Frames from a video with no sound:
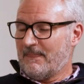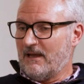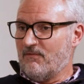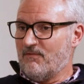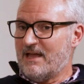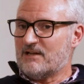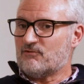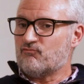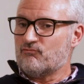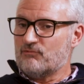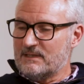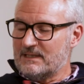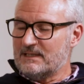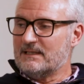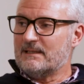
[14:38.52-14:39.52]
And that's
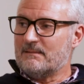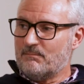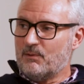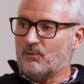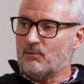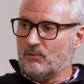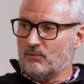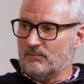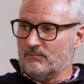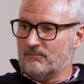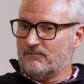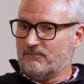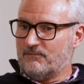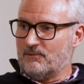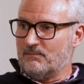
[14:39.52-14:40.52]
really
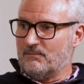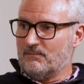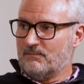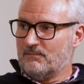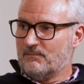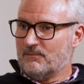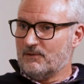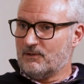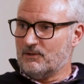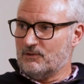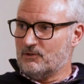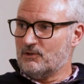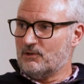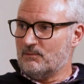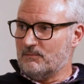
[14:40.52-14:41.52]
important from the
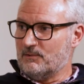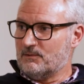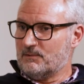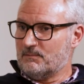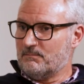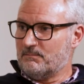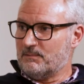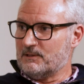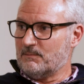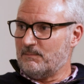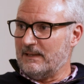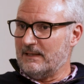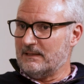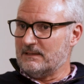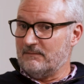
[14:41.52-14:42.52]
consumer's
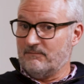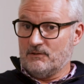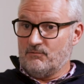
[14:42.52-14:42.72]
perspective.